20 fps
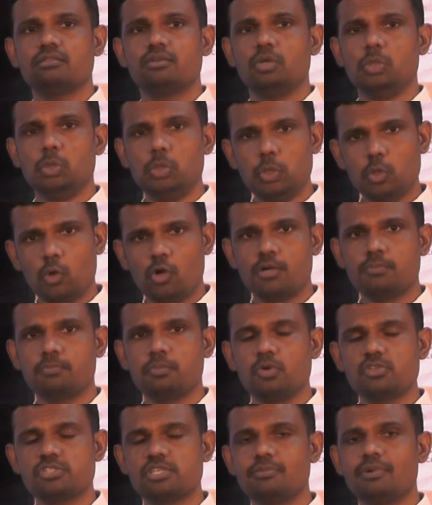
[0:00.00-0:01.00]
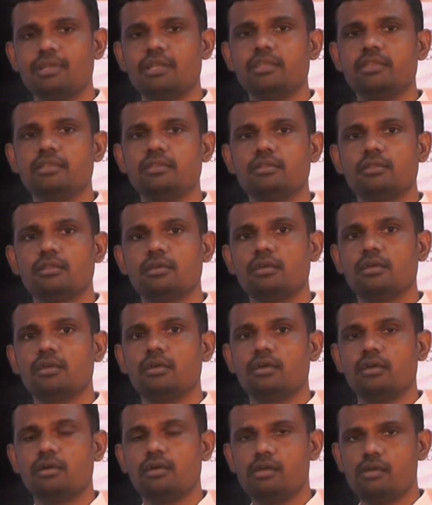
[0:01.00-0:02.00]
not possible in
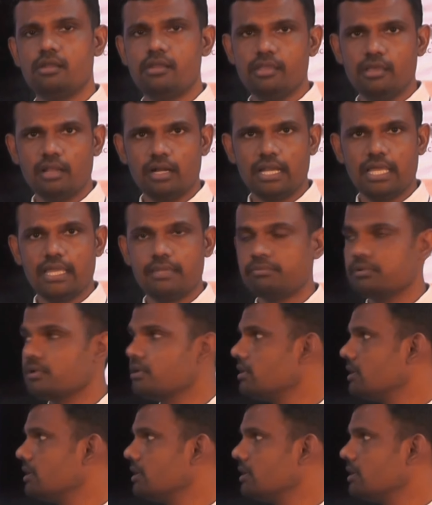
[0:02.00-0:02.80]
real life.